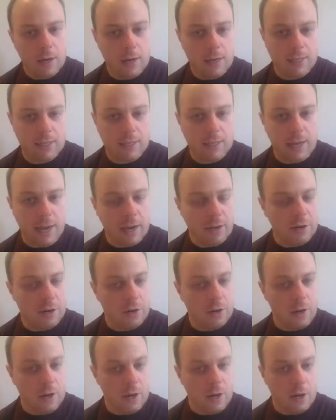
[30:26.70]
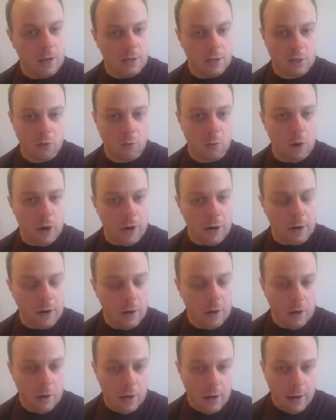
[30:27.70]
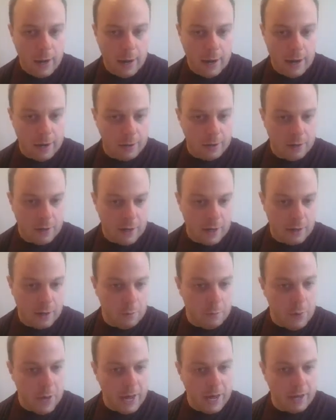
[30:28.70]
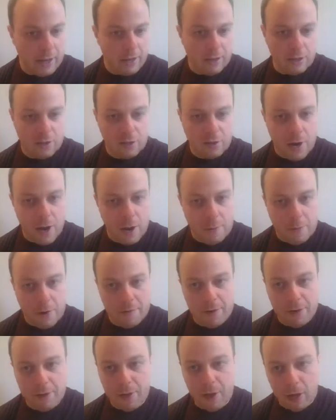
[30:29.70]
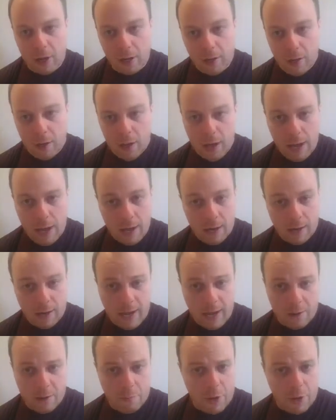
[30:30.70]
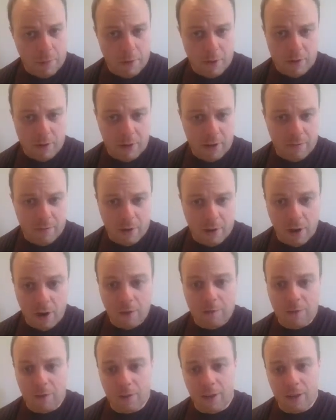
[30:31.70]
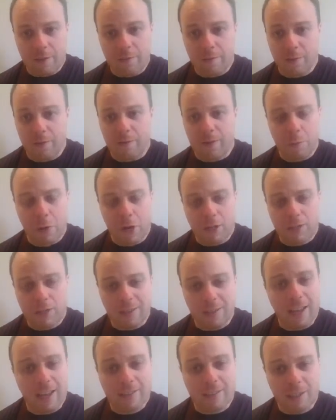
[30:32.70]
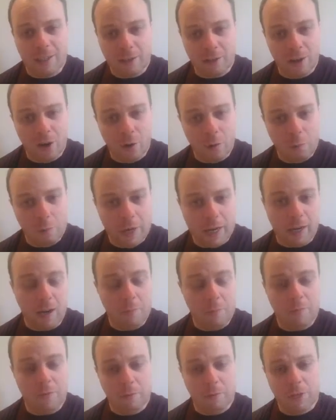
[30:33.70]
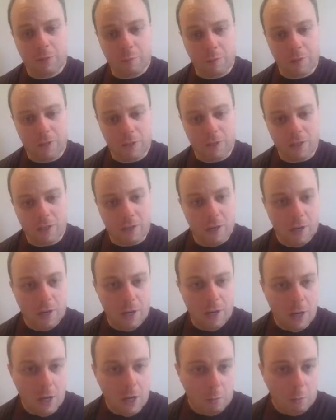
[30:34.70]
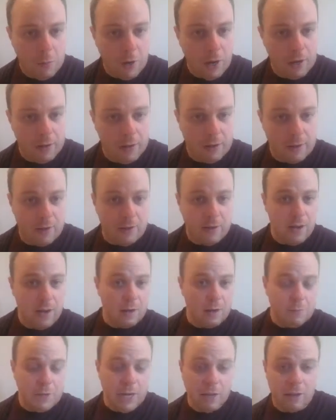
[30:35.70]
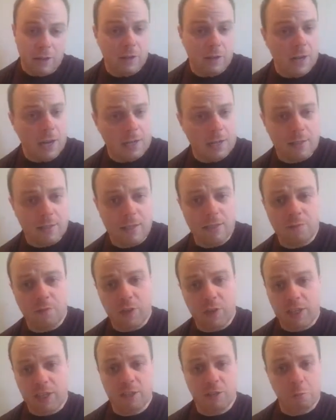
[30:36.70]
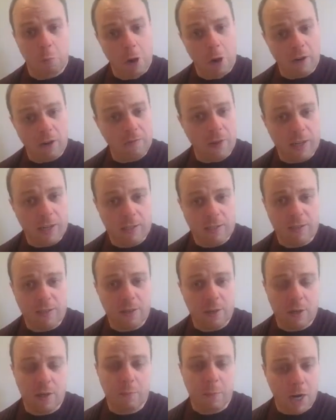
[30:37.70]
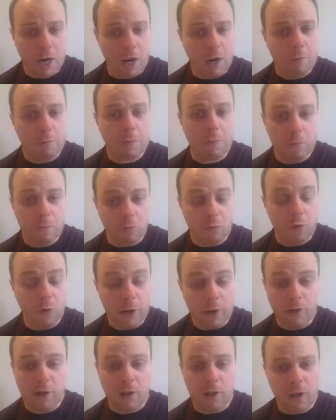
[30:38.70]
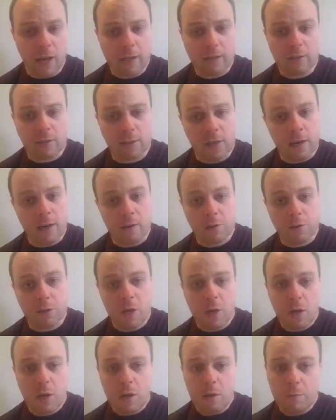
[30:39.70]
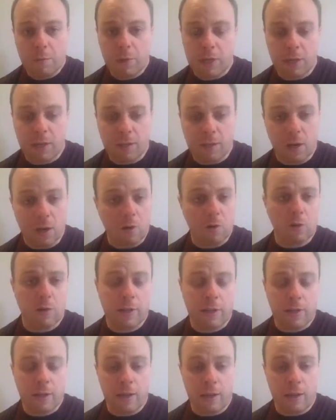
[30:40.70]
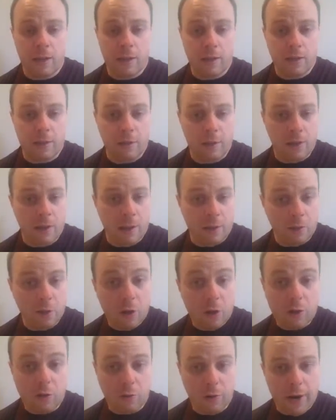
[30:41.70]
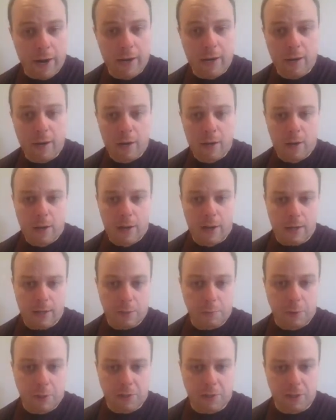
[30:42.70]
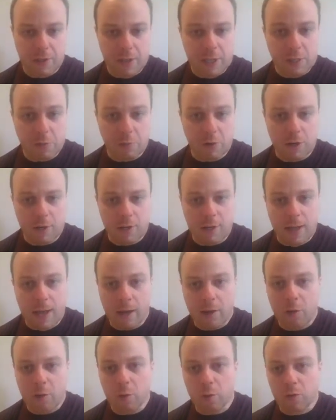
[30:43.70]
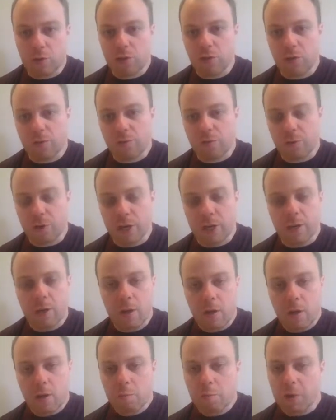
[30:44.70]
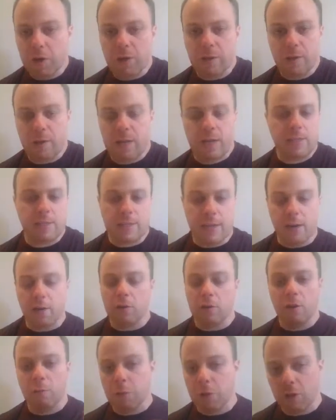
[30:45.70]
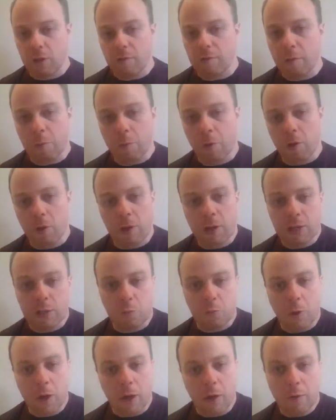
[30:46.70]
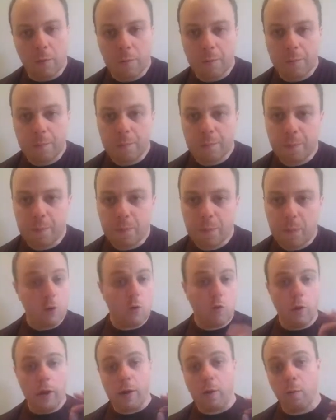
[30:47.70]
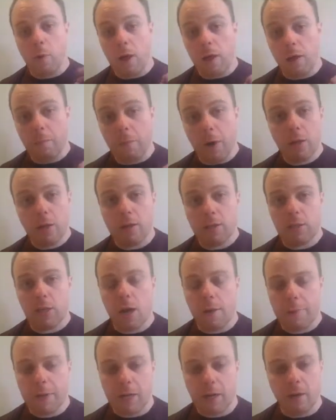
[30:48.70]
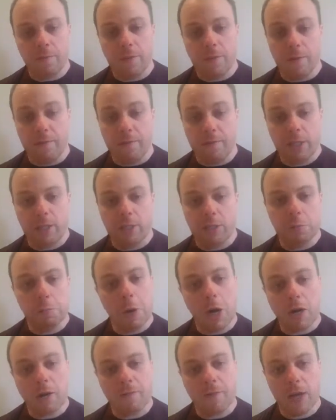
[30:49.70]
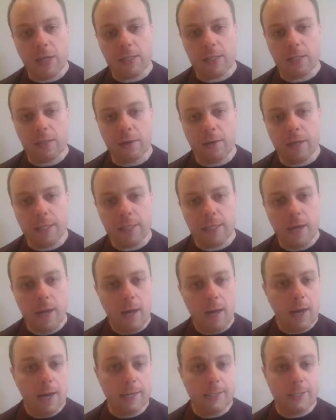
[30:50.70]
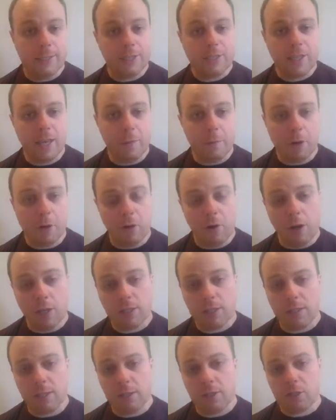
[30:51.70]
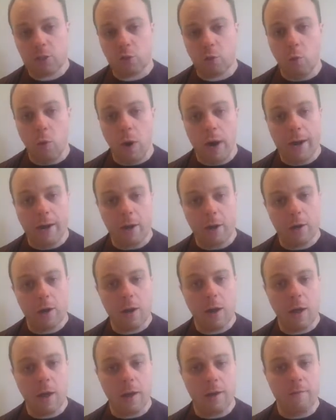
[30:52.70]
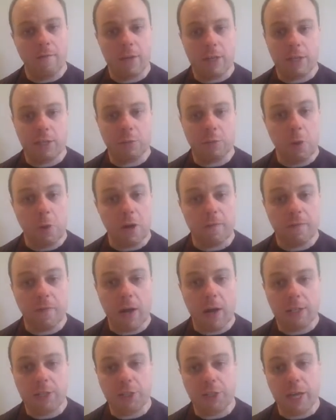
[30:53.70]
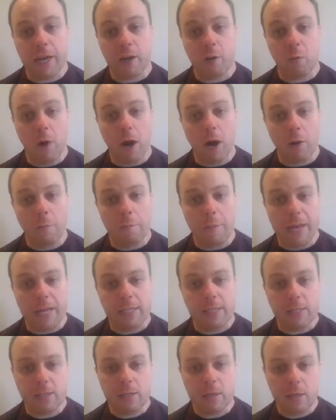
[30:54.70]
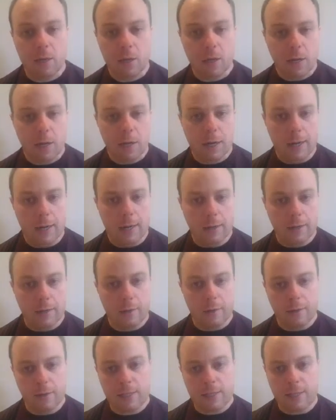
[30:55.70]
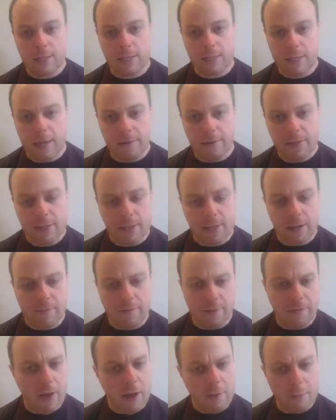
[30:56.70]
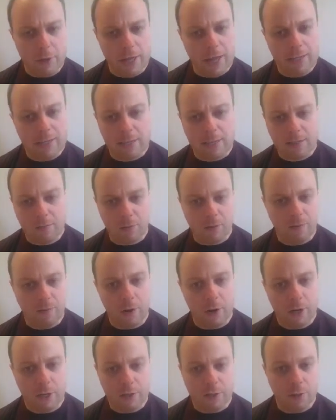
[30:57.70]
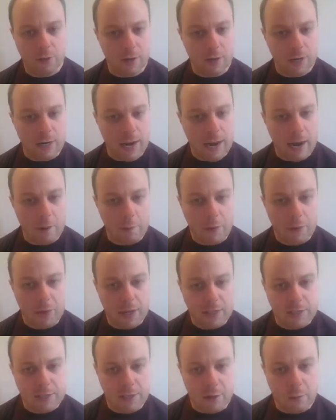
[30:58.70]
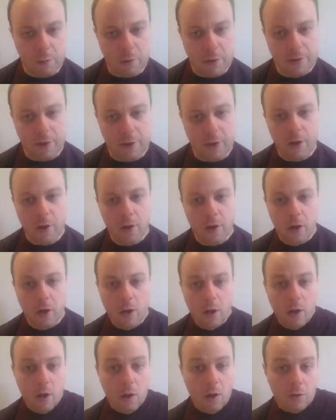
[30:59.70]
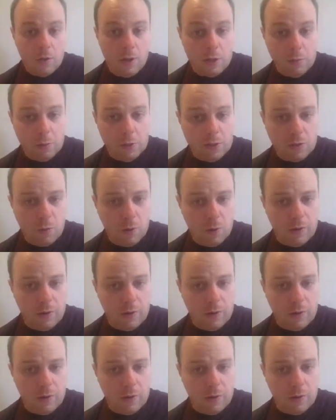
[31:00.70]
a standard Squire, and you get the bag, the strap, everything. And again, maybe you could even offer like $50 less and go pick it up from this person. But I'm telling you guys, these vintage modifieds, they're going to become real collector's items, because not only they look great, and especially this one in that cool surf green, but they sound unbelievable as well. Real quick, while I'm on the topic of the vintage modified series, I just came across this Squire vintage modified Jaguar bass. The listing says 75, but that's referring to an amp that's here with it. This one's